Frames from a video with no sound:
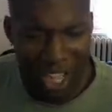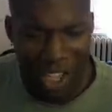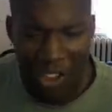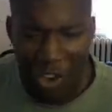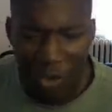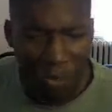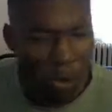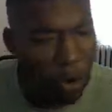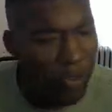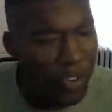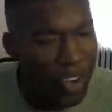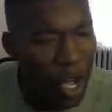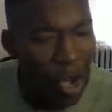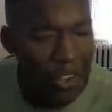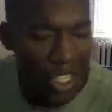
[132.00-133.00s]
and like you're
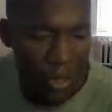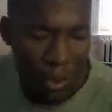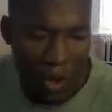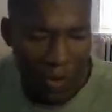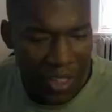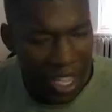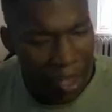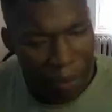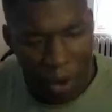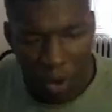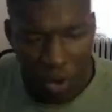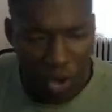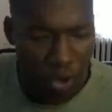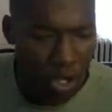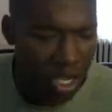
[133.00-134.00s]
moving all swiftly, like
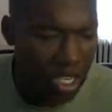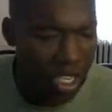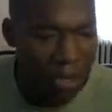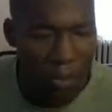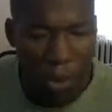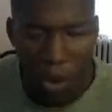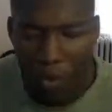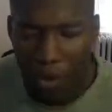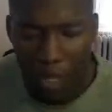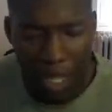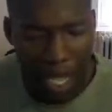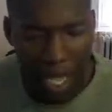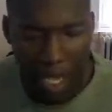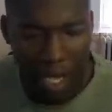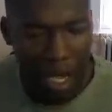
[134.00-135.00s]
bro, you're literally moving
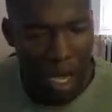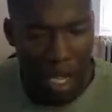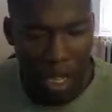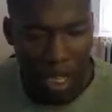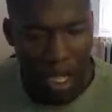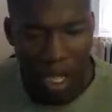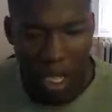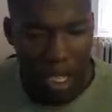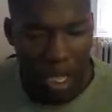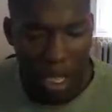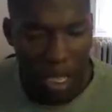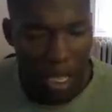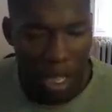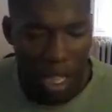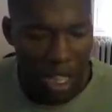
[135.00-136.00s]
like like
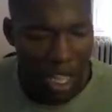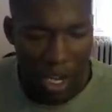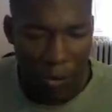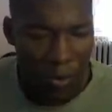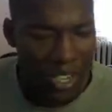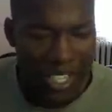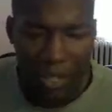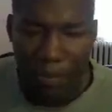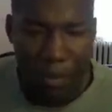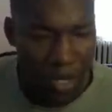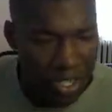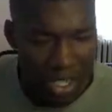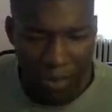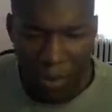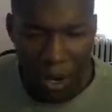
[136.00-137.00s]
like, like Reggie
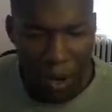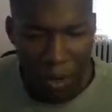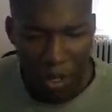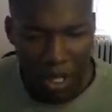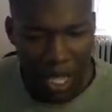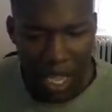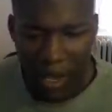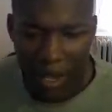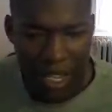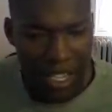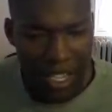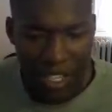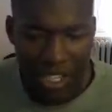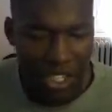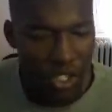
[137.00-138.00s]
Bush, bro. Like
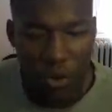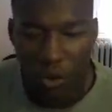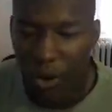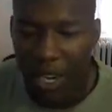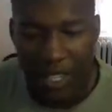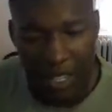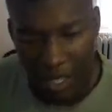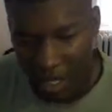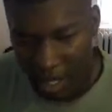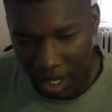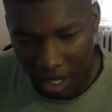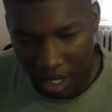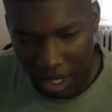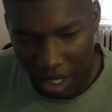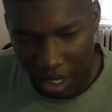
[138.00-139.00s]
it is just crazy.
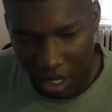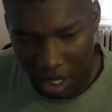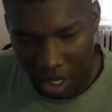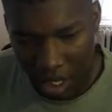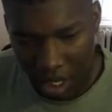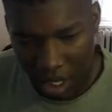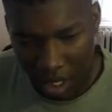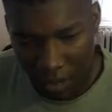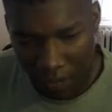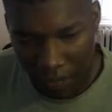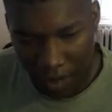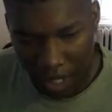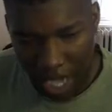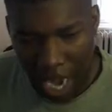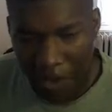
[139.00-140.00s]

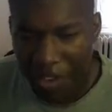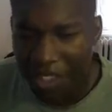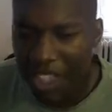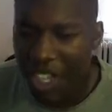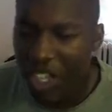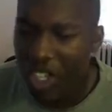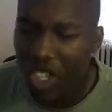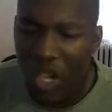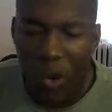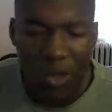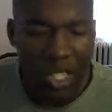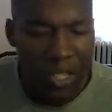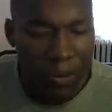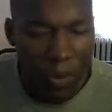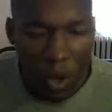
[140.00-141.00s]
Everything is
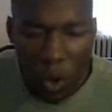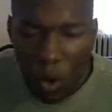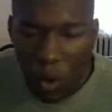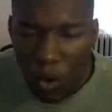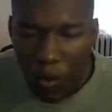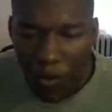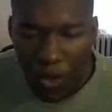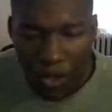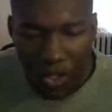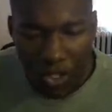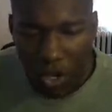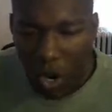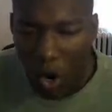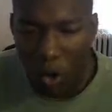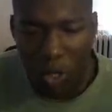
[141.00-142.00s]
so smooth.
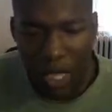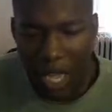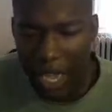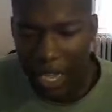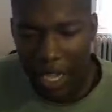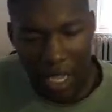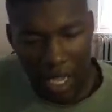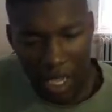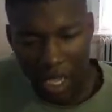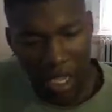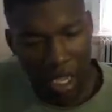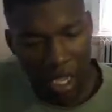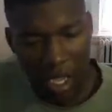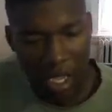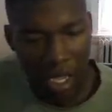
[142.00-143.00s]
There's no like
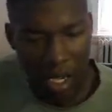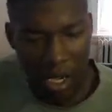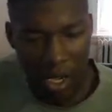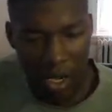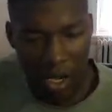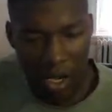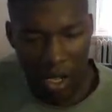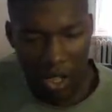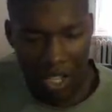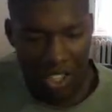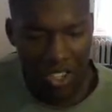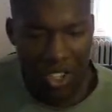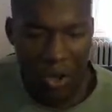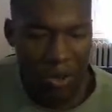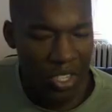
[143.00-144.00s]
like
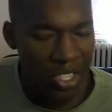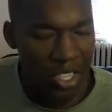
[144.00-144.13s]
there's no